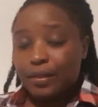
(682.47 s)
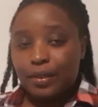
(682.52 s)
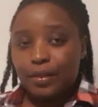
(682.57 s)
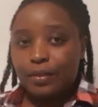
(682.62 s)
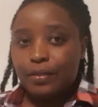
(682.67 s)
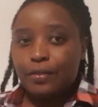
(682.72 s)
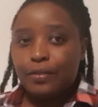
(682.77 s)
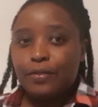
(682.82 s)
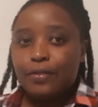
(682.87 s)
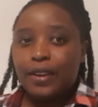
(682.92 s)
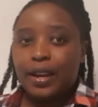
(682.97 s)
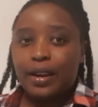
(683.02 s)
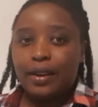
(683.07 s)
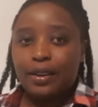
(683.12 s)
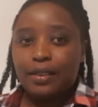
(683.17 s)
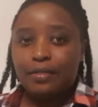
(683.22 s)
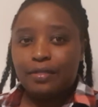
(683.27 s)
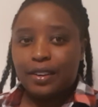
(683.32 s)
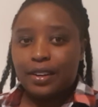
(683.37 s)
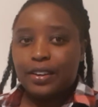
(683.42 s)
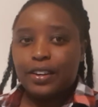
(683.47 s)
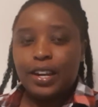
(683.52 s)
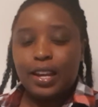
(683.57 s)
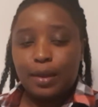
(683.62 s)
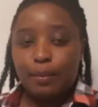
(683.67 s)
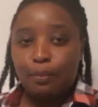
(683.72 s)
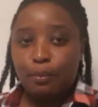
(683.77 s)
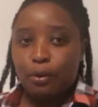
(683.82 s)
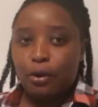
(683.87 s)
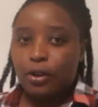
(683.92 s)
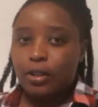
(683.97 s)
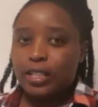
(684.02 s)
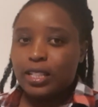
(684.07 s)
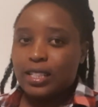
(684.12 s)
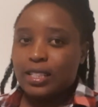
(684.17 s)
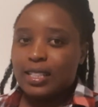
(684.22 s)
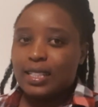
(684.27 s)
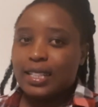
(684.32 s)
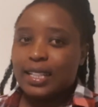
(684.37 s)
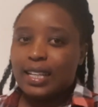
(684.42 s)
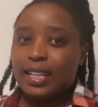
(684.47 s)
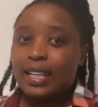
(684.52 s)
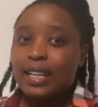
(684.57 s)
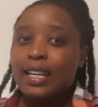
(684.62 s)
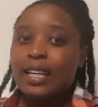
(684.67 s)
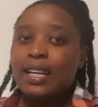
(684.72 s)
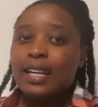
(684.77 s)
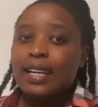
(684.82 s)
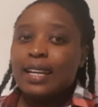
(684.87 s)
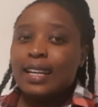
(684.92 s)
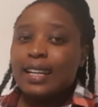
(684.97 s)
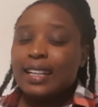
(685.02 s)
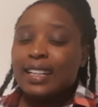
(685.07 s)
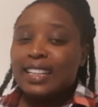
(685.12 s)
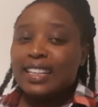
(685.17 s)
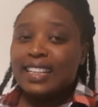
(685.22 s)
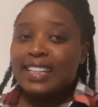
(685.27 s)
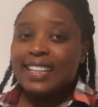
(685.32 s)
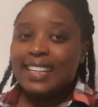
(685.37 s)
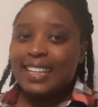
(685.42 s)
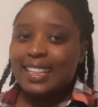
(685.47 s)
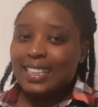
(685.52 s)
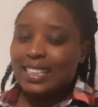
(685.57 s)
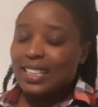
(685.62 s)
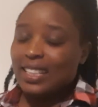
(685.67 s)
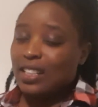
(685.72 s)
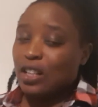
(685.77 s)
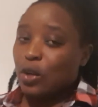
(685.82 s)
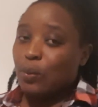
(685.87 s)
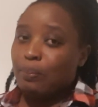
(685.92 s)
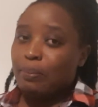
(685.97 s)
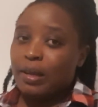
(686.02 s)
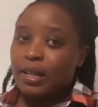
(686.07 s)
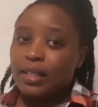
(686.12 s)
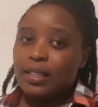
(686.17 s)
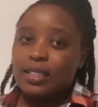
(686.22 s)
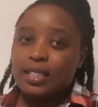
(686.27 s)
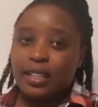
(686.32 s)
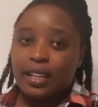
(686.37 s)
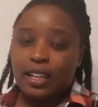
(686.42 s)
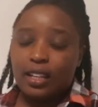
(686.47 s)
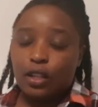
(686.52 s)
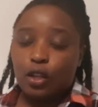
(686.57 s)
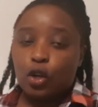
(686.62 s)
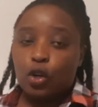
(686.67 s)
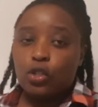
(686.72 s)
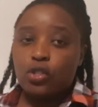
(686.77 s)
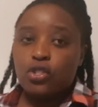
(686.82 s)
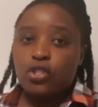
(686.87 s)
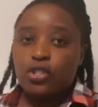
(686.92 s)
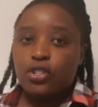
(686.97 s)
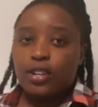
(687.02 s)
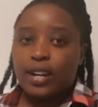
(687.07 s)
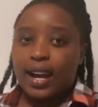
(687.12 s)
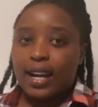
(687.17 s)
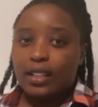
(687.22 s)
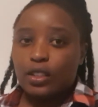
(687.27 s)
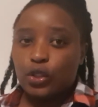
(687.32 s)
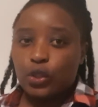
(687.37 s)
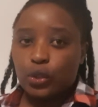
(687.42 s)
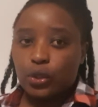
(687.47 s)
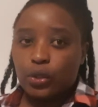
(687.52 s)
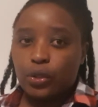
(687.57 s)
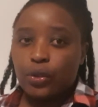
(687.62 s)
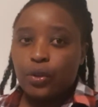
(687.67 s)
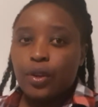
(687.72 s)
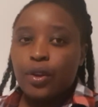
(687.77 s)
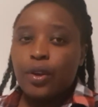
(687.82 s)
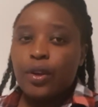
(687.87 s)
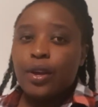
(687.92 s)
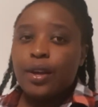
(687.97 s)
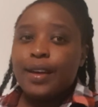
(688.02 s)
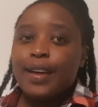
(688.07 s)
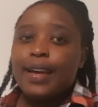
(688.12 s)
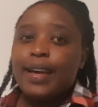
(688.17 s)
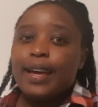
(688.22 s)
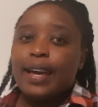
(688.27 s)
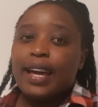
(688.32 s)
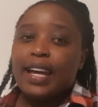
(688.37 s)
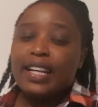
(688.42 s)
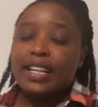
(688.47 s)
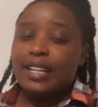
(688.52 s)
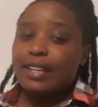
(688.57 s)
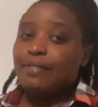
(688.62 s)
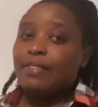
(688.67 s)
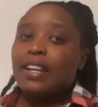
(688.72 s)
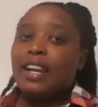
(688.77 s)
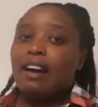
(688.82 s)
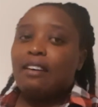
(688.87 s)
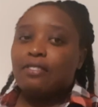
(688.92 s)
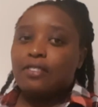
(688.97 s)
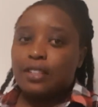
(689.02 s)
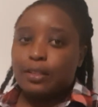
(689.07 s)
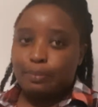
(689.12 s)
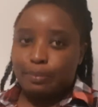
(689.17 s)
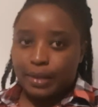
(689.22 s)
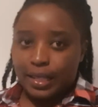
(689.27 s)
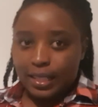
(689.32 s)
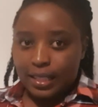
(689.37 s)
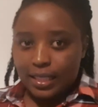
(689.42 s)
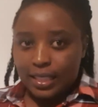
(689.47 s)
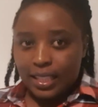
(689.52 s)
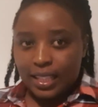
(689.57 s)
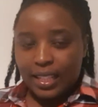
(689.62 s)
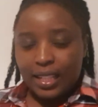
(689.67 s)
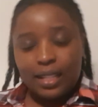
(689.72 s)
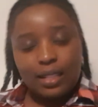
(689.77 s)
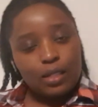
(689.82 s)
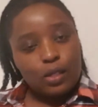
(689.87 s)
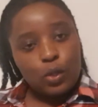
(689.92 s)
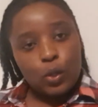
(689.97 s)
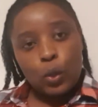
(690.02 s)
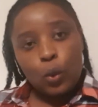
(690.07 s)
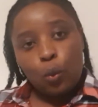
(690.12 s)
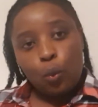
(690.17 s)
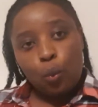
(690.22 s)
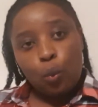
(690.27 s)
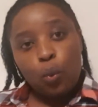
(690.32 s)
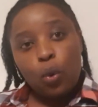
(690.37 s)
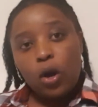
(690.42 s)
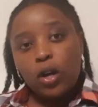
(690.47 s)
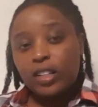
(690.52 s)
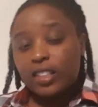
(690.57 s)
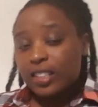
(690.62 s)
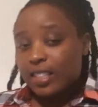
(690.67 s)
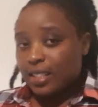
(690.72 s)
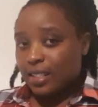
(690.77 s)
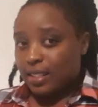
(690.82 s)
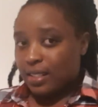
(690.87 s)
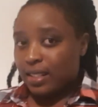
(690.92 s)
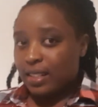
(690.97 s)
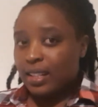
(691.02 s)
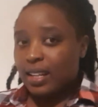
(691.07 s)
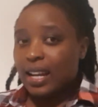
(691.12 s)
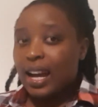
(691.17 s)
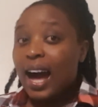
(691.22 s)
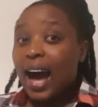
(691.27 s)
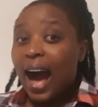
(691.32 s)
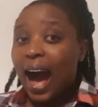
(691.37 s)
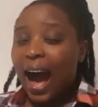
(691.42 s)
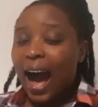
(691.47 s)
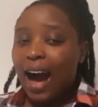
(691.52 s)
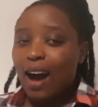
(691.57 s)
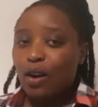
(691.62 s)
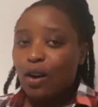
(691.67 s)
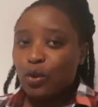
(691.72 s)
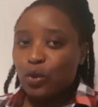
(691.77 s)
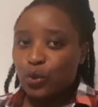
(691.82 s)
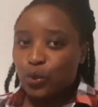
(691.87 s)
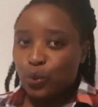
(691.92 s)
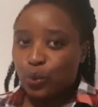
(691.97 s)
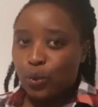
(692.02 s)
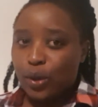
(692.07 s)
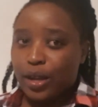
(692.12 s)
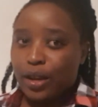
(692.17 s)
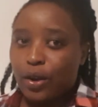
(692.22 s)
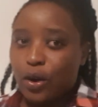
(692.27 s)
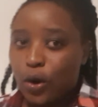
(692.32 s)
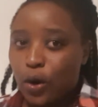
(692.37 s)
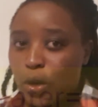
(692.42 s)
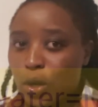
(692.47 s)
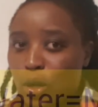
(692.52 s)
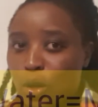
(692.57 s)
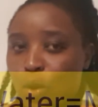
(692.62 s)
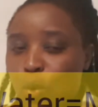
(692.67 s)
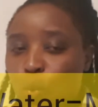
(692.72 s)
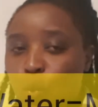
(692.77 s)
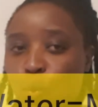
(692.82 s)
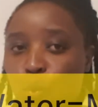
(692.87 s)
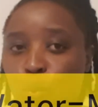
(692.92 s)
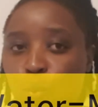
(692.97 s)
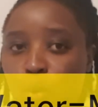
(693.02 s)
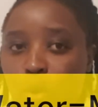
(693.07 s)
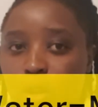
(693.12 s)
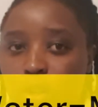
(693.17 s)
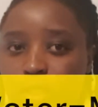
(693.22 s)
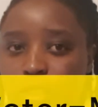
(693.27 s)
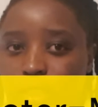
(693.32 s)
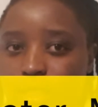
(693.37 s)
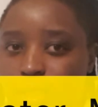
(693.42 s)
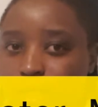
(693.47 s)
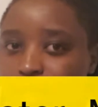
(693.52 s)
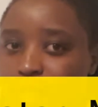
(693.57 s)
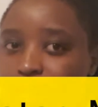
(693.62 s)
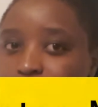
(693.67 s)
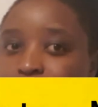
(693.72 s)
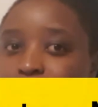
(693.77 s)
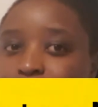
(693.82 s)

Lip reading: very, very importantly need in building and construction, and even after building, is water. How do we call water